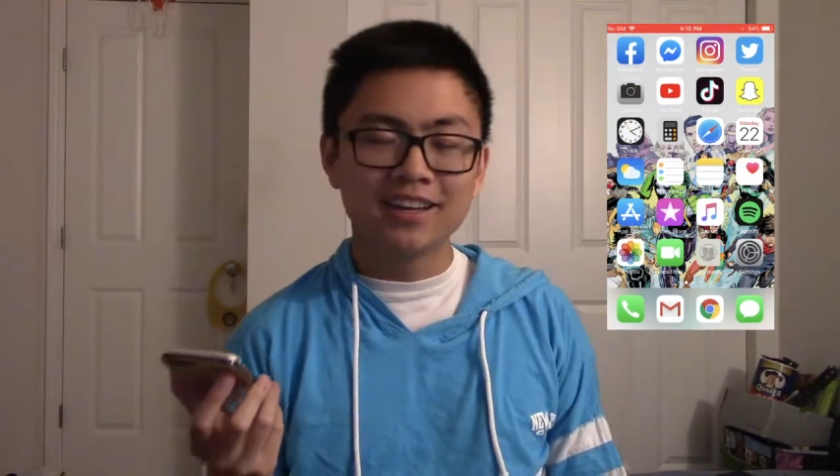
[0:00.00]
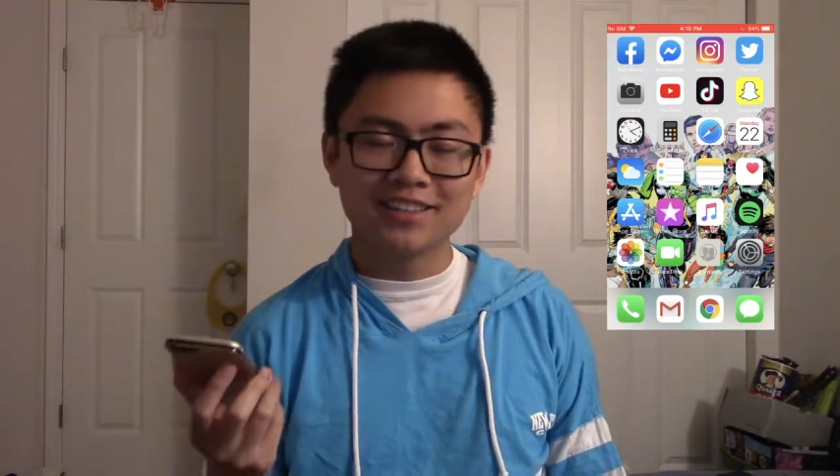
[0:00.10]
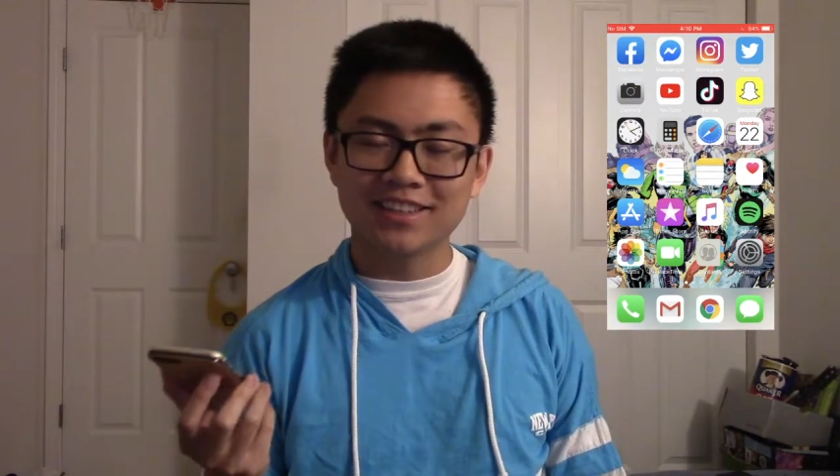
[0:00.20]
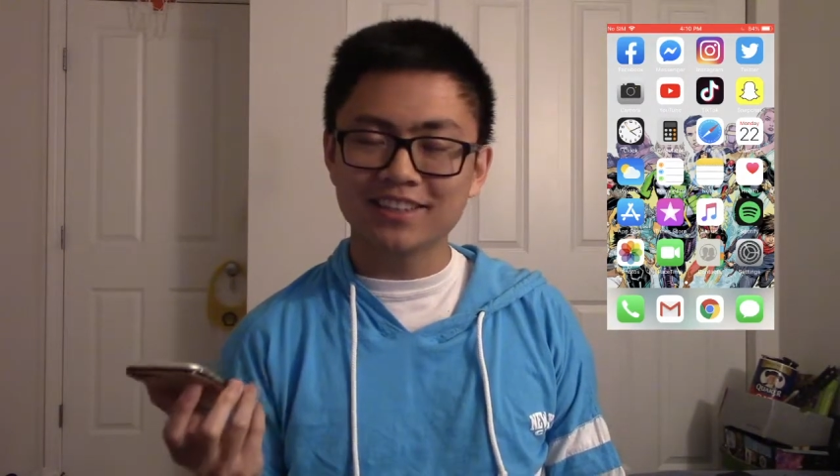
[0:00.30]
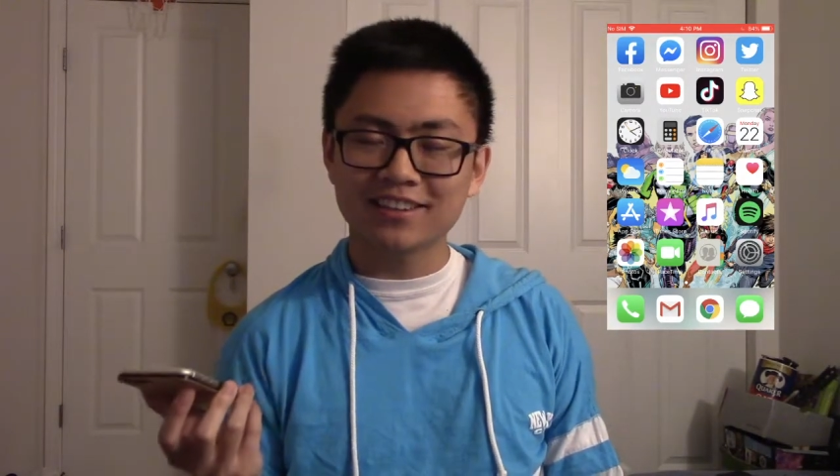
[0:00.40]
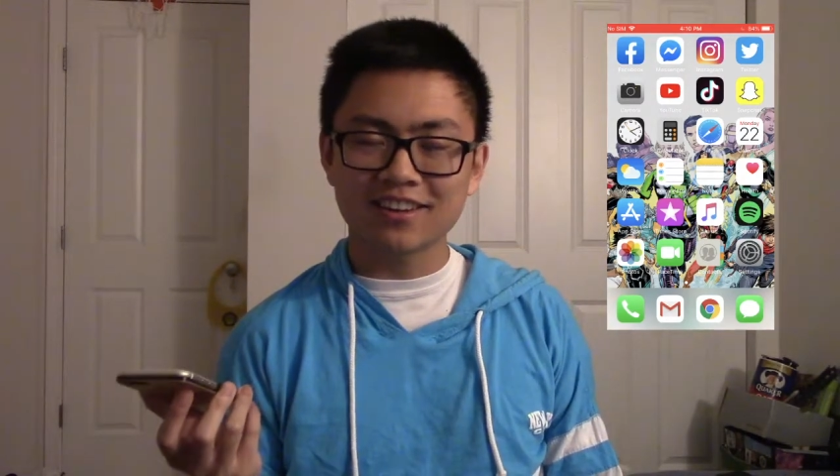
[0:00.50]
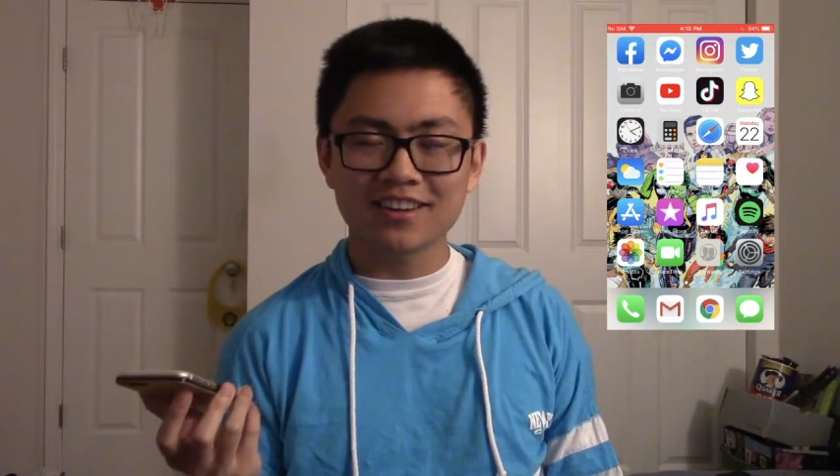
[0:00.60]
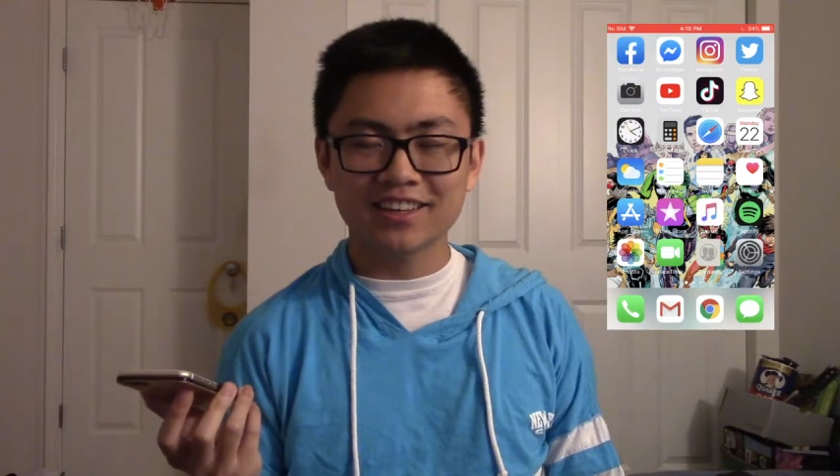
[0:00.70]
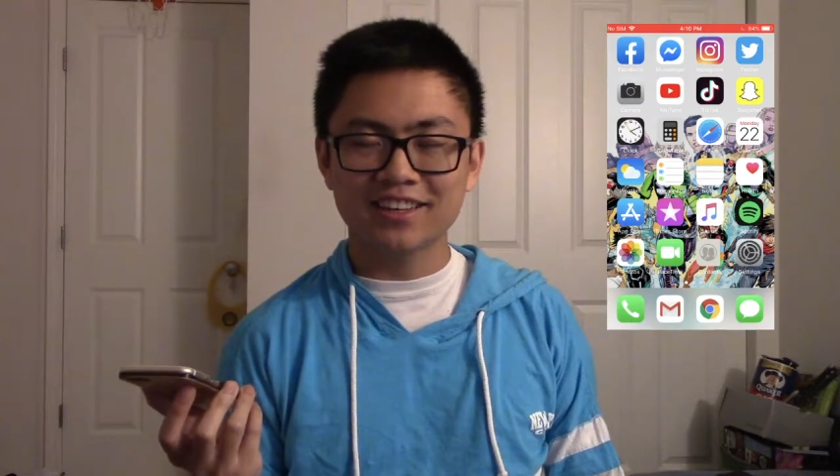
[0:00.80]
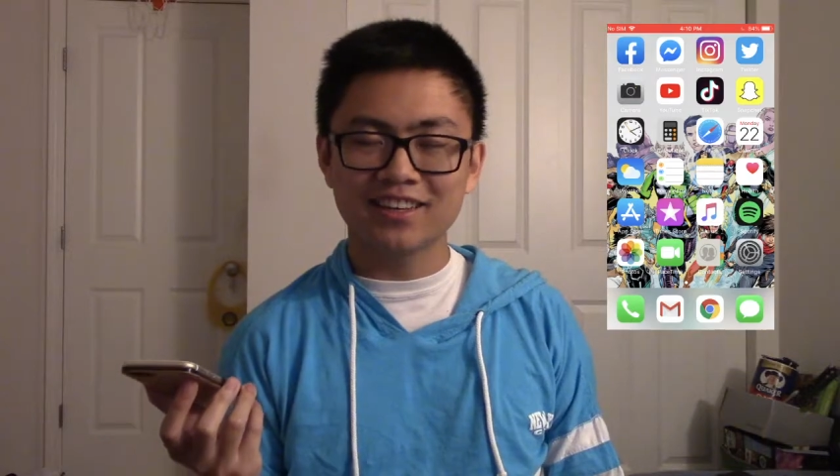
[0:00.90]

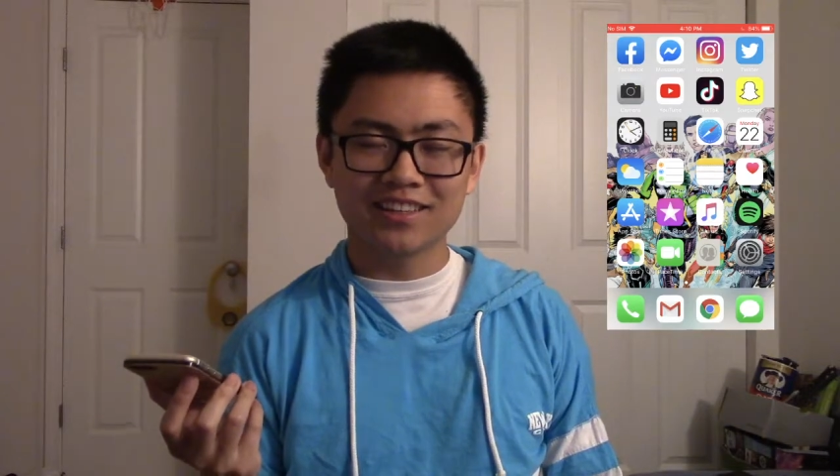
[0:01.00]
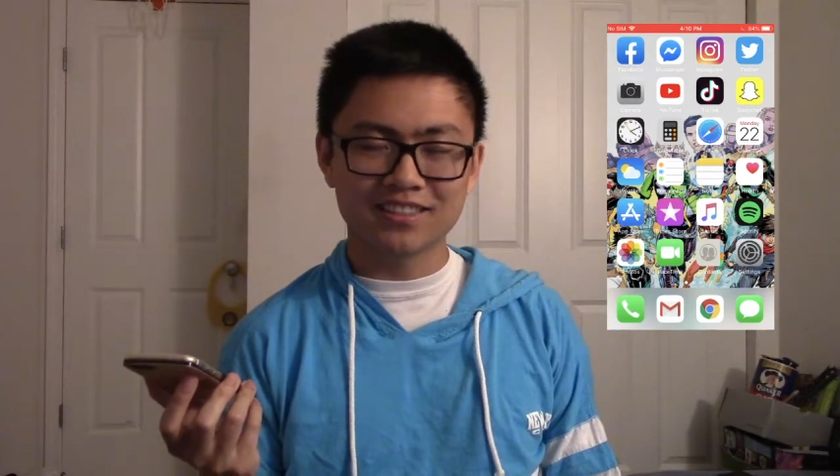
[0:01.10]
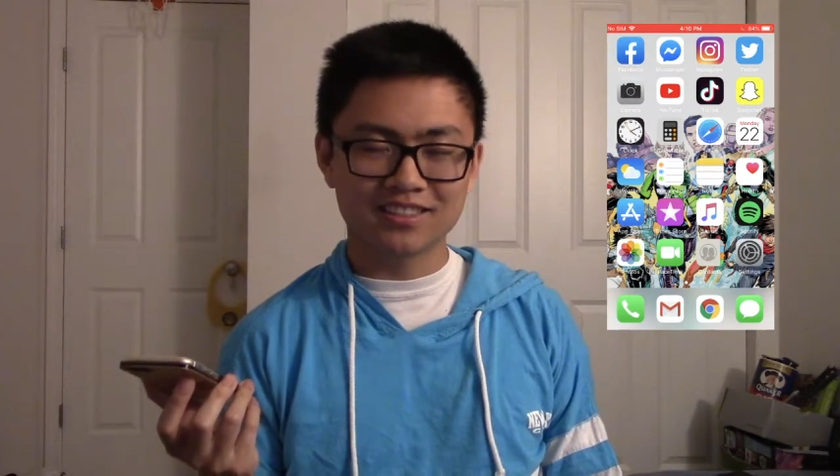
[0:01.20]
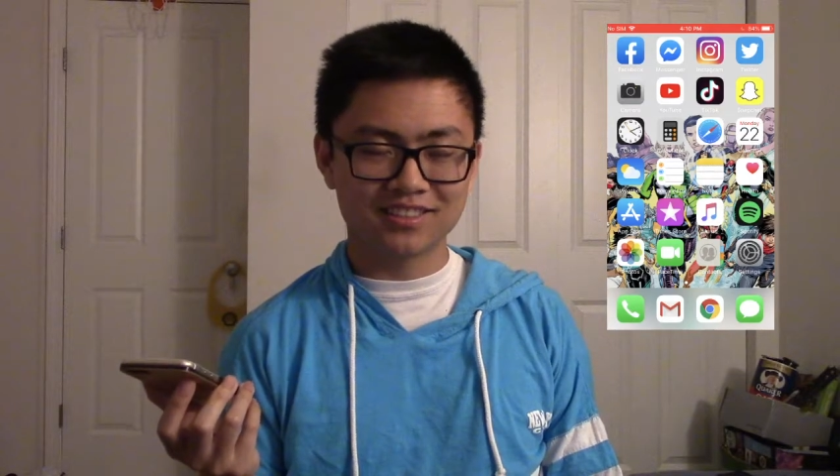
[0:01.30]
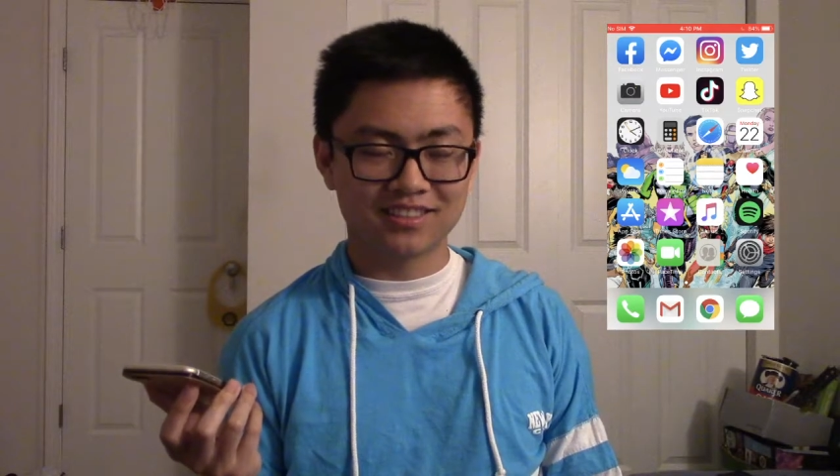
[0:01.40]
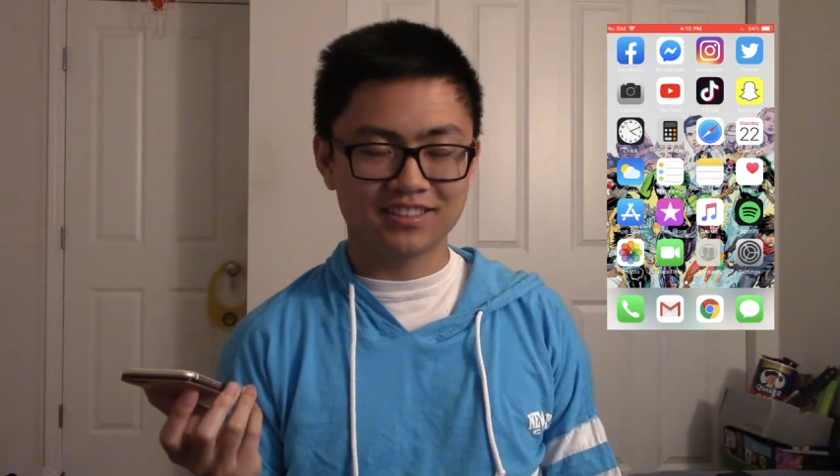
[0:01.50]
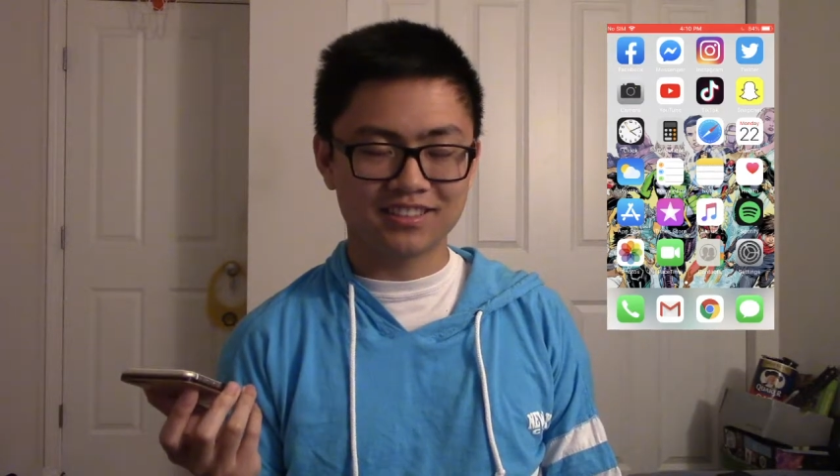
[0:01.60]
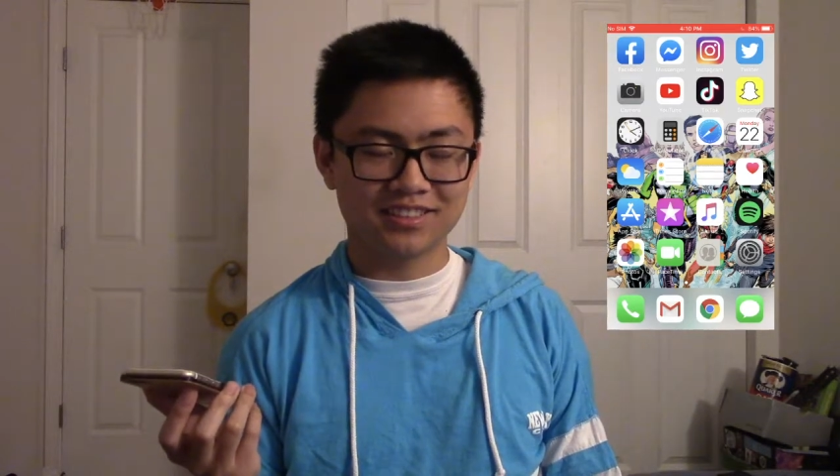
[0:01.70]
TikTok is...